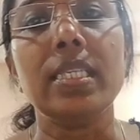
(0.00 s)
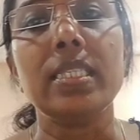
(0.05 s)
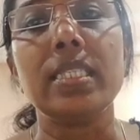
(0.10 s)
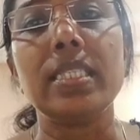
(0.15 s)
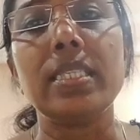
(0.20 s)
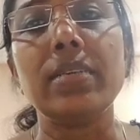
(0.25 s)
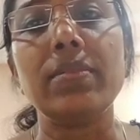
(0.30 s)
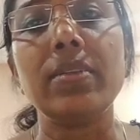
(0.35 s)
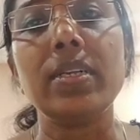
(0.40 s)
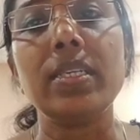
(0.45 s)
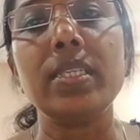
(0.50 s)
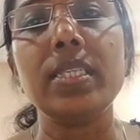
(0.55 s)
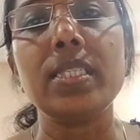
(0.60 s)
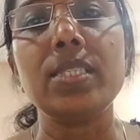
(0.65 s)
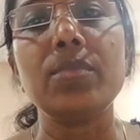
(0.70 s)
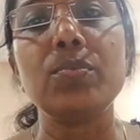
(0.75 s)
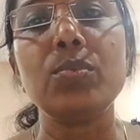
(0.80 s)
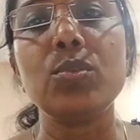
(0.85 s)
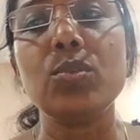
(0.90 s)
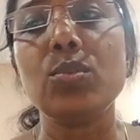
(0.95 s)
civil
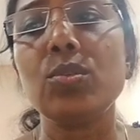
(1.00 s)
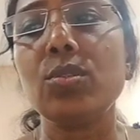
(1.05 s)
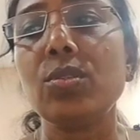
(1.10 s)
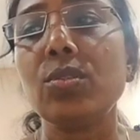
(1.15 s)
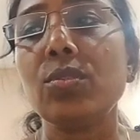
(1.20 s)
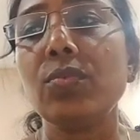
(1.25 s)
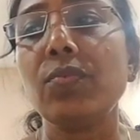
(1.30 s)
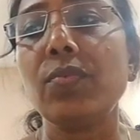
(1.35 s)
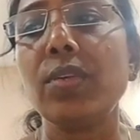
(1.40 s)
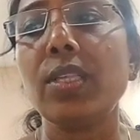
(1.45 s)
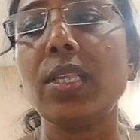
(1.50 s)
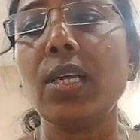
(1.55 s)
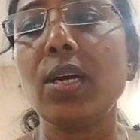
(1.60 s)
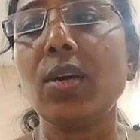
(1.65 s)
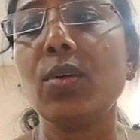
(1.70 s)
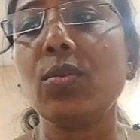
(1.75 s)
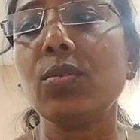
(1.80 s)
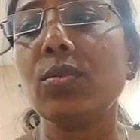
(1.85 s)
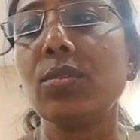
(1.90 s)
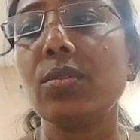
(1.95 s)
disputes
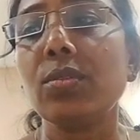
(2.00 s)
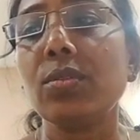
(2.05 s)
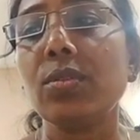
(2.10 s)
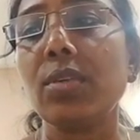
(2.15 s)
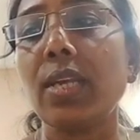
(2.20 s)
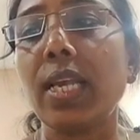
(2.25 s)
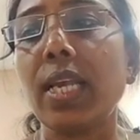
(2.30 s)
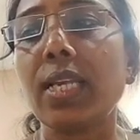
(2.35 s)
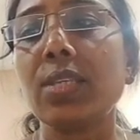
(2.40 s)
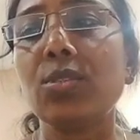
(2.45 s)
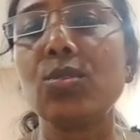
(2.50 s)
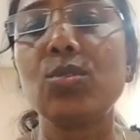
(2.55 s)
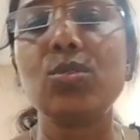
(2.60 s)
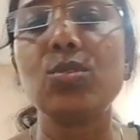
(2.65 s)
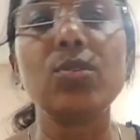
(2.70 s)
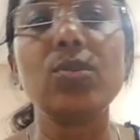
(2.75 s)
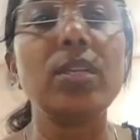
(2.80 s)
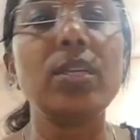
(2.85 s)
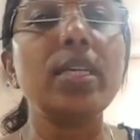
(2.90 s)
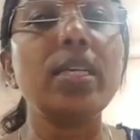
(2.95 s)
without
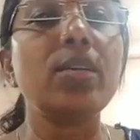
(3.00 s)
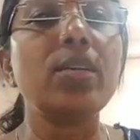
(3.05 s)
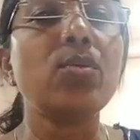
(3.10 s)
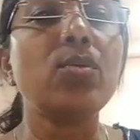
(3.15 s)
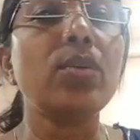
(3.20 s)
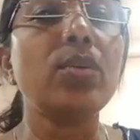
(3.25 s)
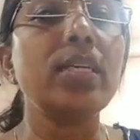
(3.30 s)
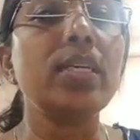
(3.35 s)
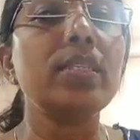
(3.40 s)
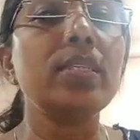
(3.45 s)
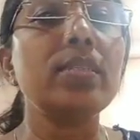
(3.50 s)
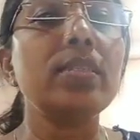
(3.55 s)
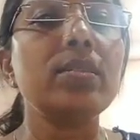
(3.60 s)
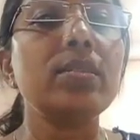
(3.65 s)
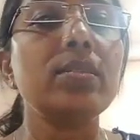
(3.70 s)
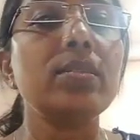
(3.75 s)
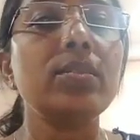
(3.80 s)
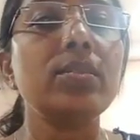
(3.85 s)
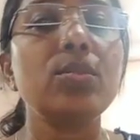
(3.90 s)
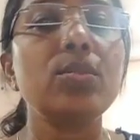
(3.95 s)
actually going
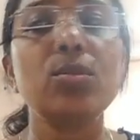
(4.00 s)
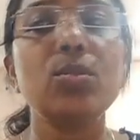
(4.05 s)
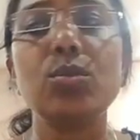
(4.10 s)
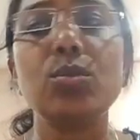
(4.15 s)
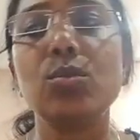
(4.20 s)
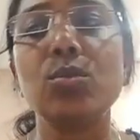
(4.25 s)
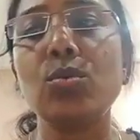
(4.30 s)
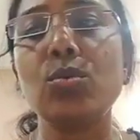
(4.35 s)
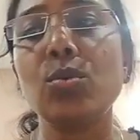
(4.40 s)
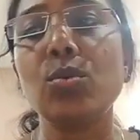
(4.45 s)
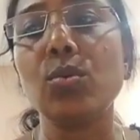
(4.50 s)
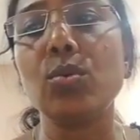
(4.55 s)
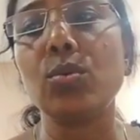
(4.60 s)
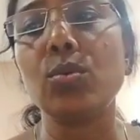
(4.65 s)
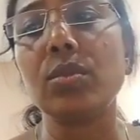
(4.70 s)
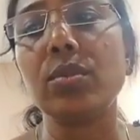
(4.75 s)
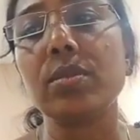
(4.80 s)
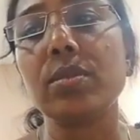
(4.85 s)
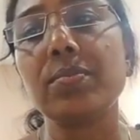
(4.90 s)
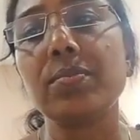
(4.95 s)
to court.
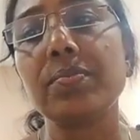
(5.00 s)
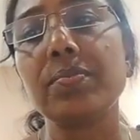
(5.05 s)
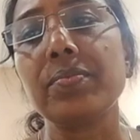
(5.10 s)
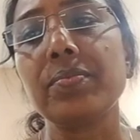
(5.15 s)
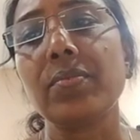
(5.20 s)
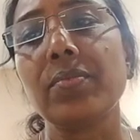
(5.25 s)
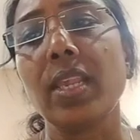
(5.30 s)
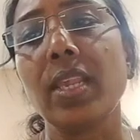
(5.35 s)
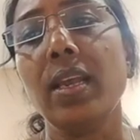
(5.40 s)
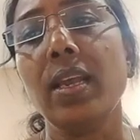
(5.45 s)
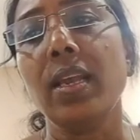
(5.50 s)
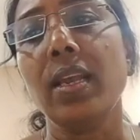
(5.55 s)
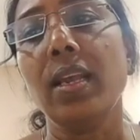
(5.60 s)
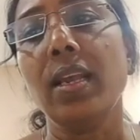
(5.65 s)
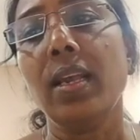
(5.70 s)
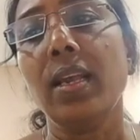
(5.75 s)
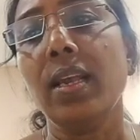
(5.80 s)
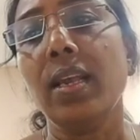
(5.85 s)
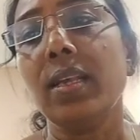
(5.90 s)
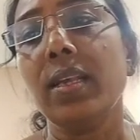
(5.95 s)

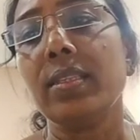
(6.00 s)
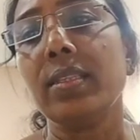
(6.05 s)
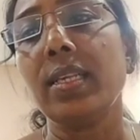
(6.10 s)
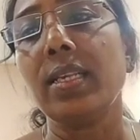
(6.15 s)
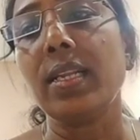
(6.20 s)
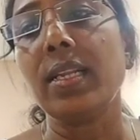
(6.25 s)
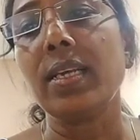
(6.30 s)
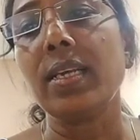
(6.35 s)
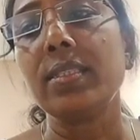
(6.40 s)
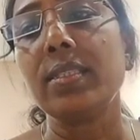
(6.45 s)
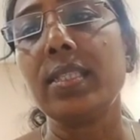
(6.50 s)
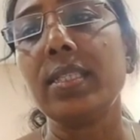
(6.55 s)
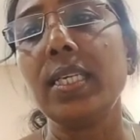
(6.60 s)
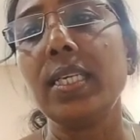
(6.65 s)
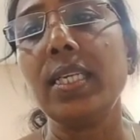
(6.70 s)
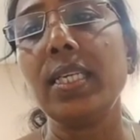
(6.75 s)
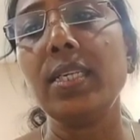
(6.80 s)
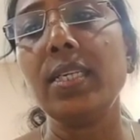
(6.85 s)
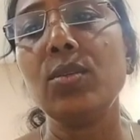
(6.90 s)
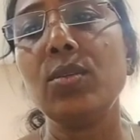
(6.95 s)
There are
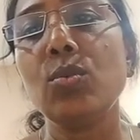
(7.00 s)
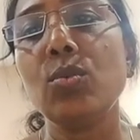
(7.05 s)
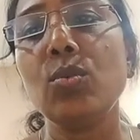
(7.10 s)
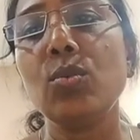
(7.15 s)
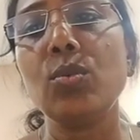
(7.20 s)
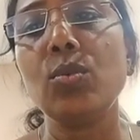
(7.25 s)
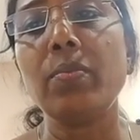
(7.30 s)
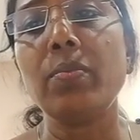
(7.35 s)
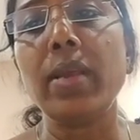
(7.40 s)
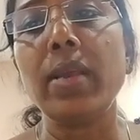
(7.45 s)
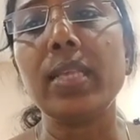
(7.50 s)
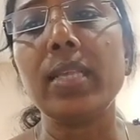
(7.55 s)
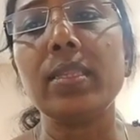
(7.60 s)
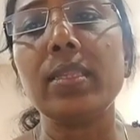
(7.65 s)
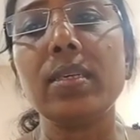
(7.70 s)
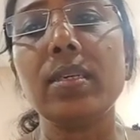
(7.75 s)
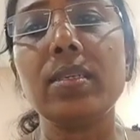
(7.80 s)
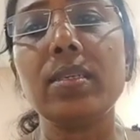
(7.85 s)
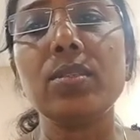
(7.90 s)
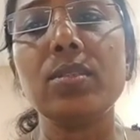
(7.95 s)
three known
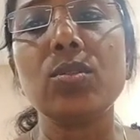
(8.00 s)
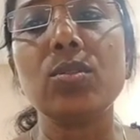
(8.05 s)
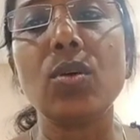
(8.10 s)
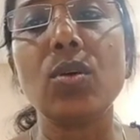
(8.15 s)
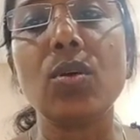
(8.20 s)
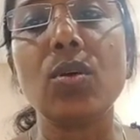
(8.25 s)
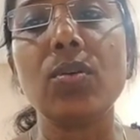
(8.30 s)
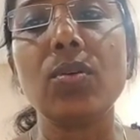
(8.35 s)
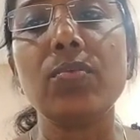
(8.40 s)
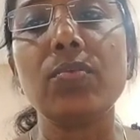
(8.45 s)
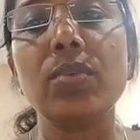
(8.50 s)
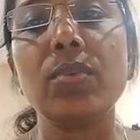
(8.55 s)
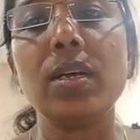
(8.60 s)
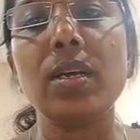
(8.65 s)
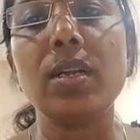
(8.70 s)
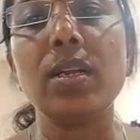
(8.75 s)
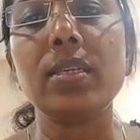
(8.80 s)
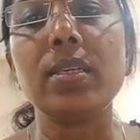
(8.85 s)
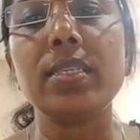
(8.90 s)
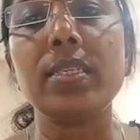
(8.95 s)
methods of
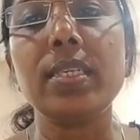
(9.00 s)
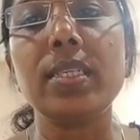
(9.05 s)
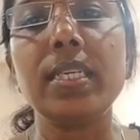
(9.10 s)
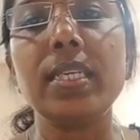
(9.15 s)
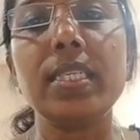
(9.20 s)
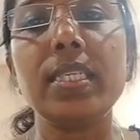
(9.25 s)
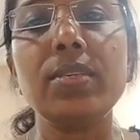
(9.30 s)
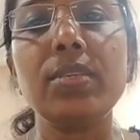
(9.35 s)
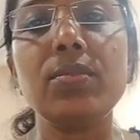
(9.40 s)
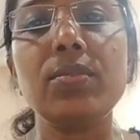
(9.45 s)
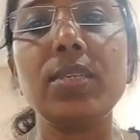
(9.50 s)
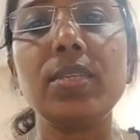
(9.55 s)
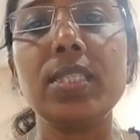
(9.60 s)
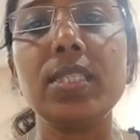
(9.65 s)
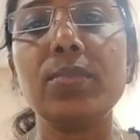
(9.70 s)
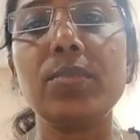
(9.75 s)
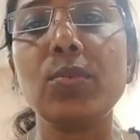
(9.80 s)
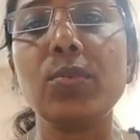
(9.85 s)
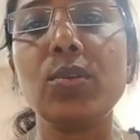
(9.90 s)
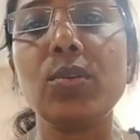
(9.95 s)
alternative
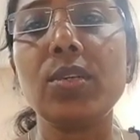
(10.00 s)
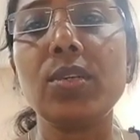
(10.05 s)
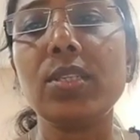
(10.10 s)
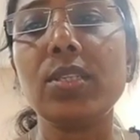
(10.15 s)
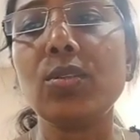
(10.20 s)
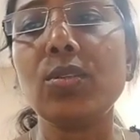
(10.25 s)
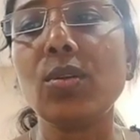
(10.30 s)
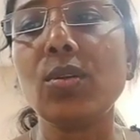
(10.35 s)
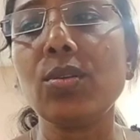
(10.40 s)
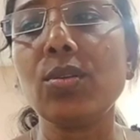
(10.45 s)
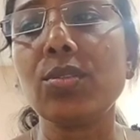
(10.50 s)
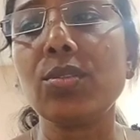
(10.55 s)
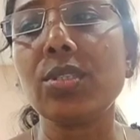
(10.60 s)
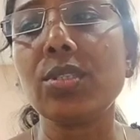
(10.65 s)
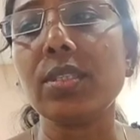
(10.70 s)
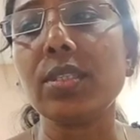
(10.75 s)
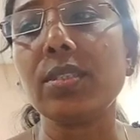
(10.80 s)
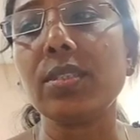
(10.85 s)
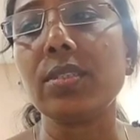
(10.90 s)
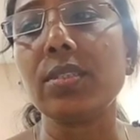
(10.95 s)
dispute
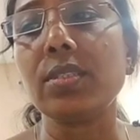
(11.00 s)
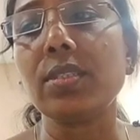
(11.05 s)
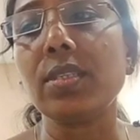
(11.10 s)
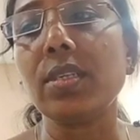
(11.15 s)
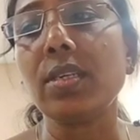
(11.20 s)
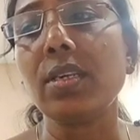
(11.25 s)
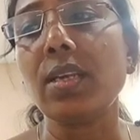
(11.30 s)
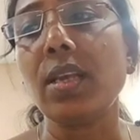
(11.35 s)
resolutions,